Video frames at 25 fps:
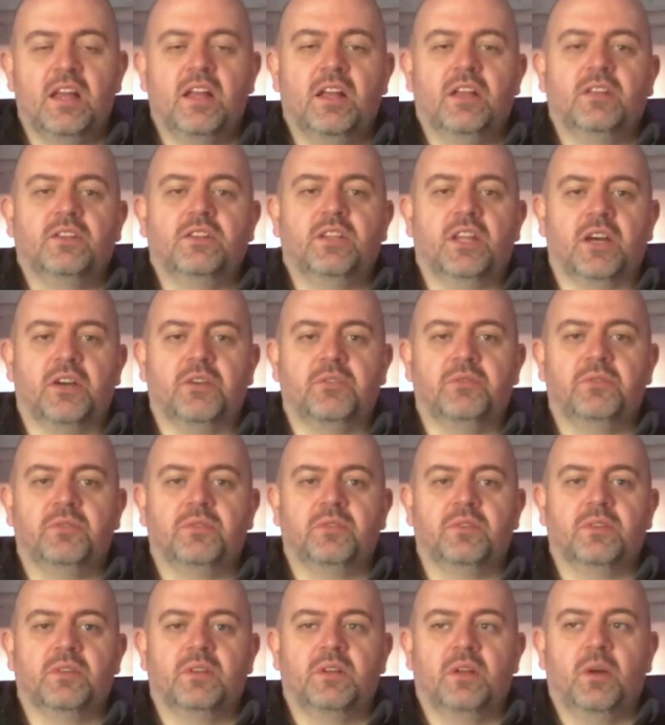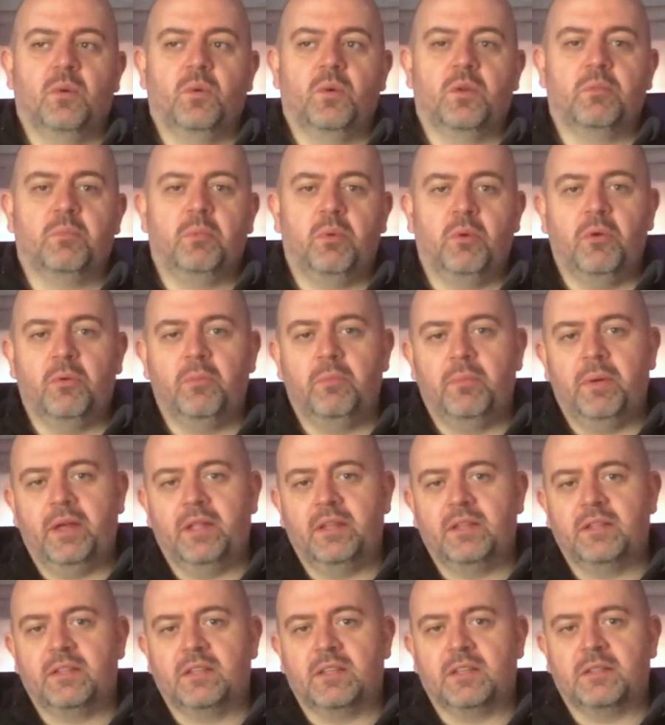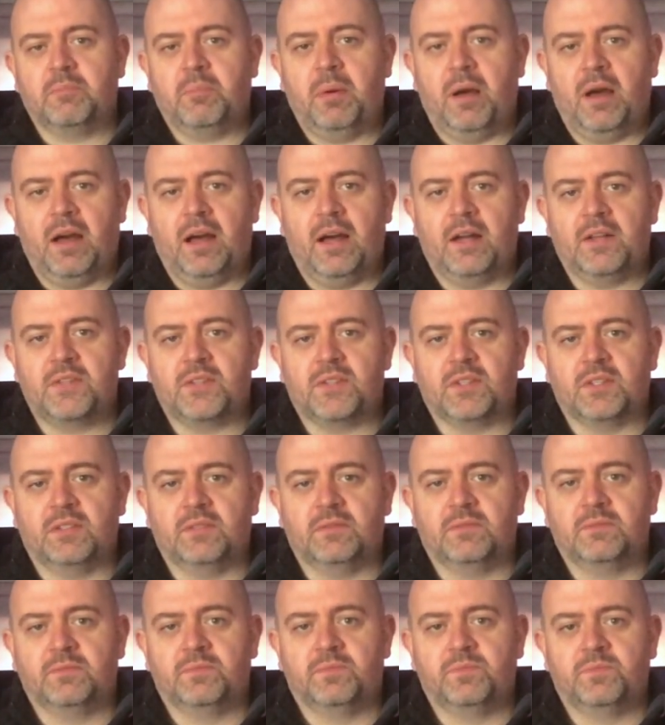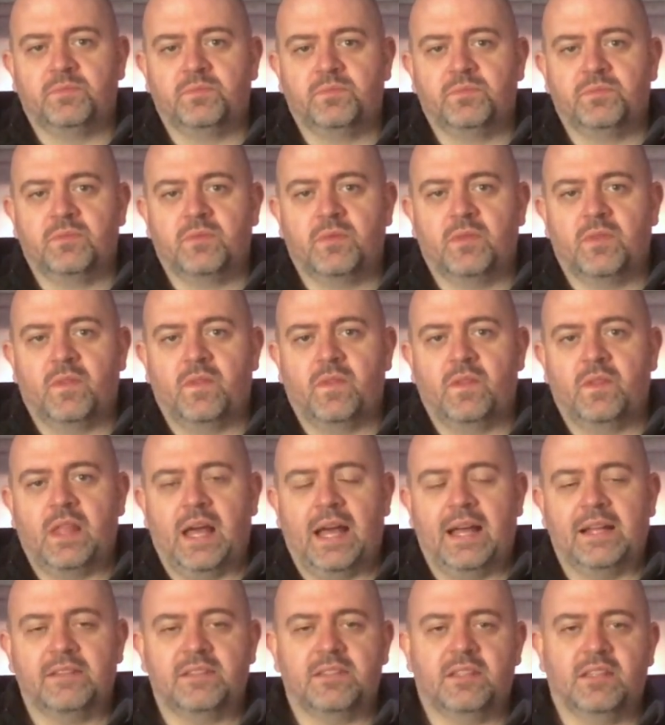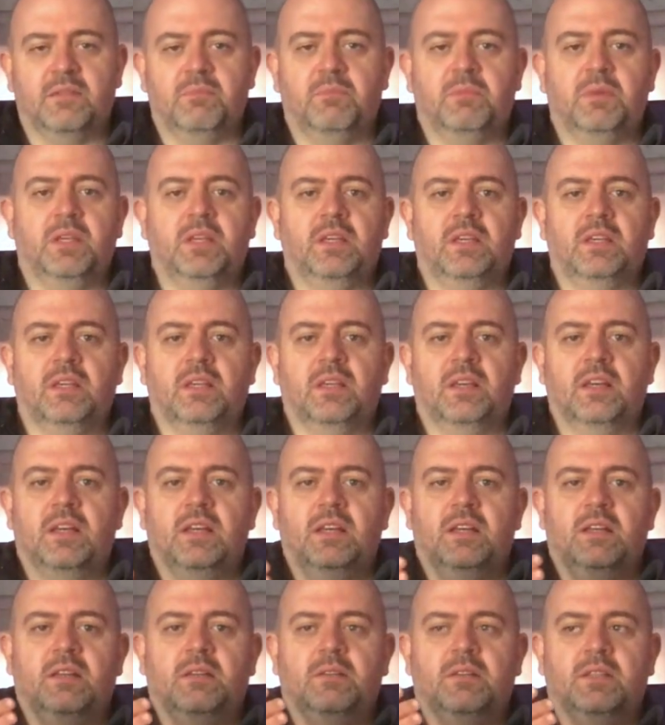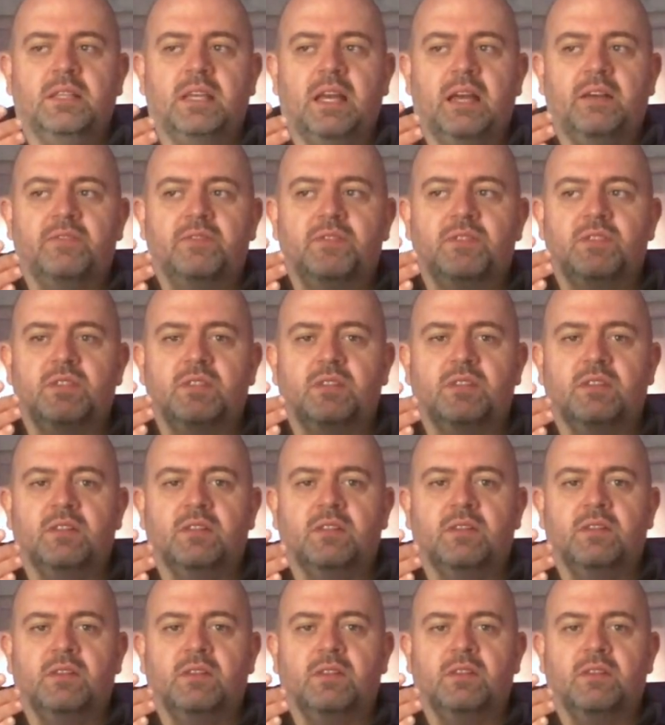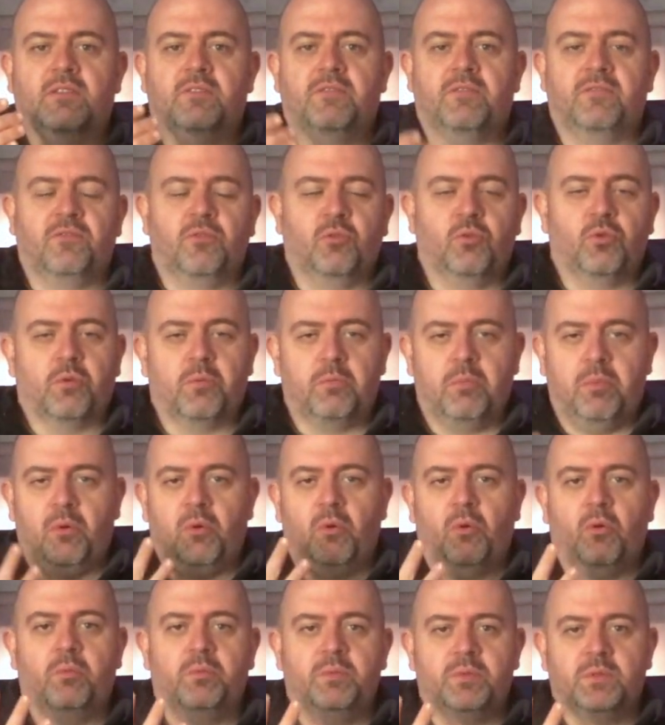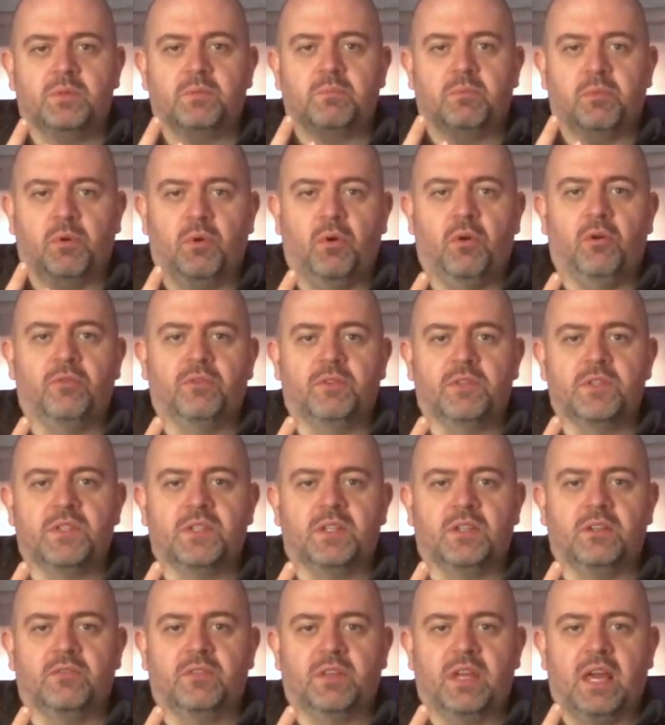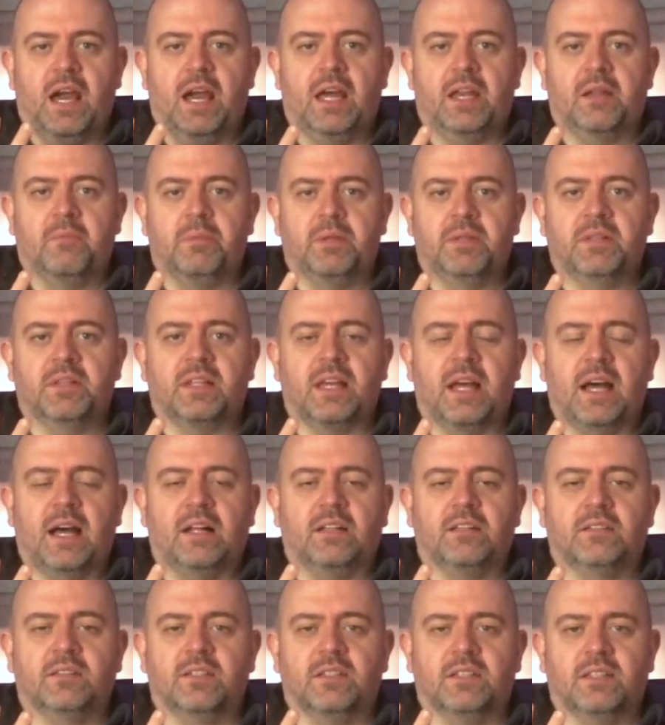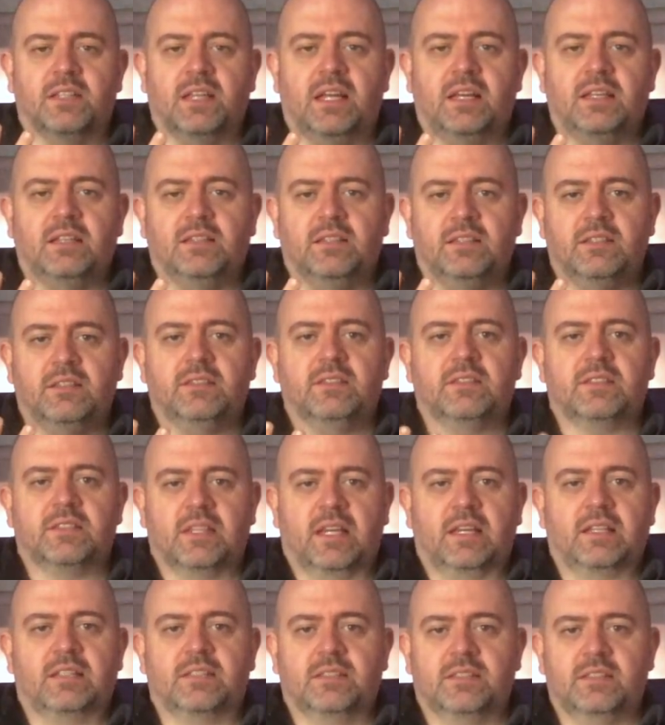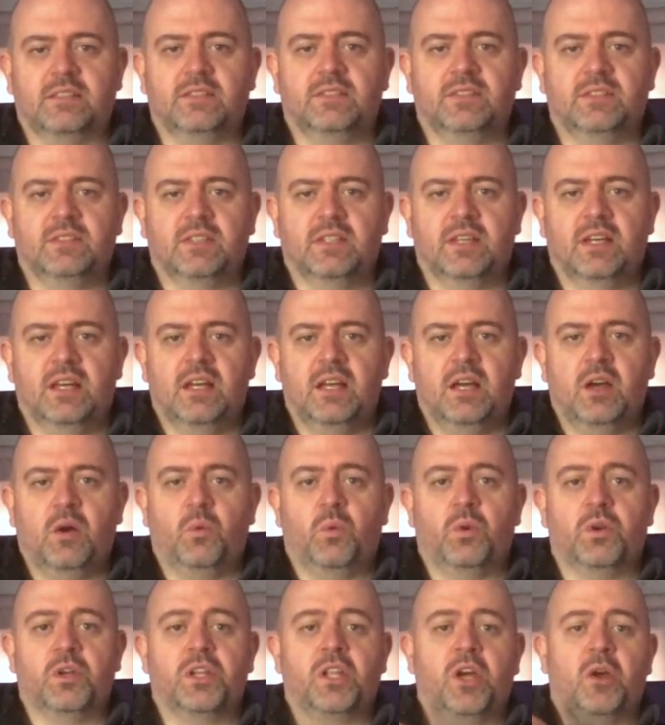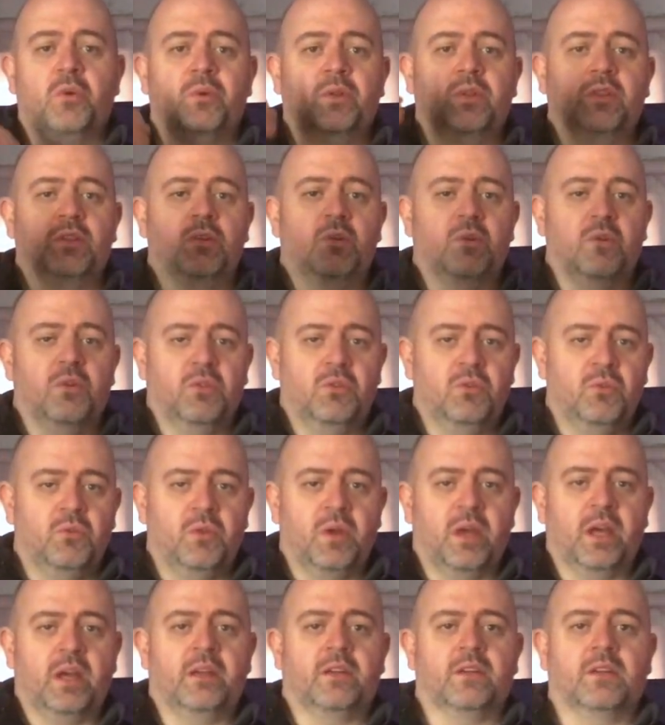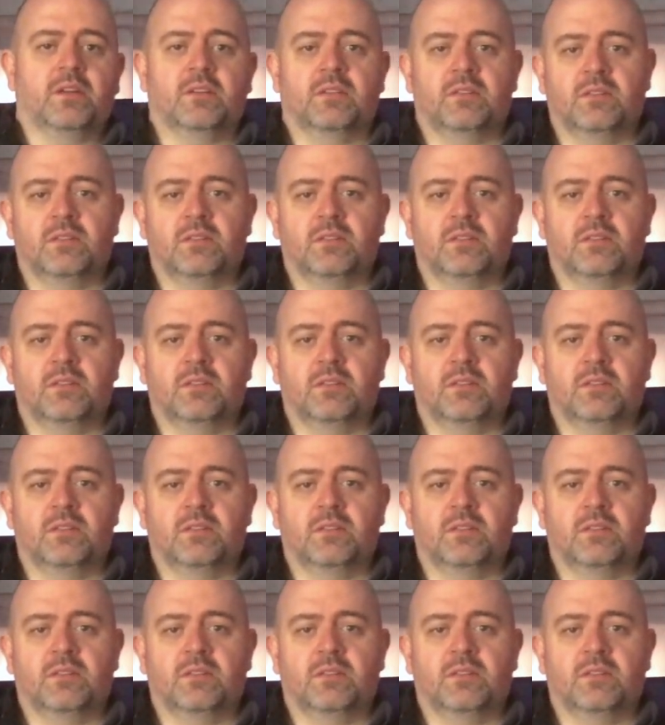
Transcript: Now, with Pope Benedict passing, that to me gives the four popes prophecy of Garabandal in the 1960s. We're now in the new era,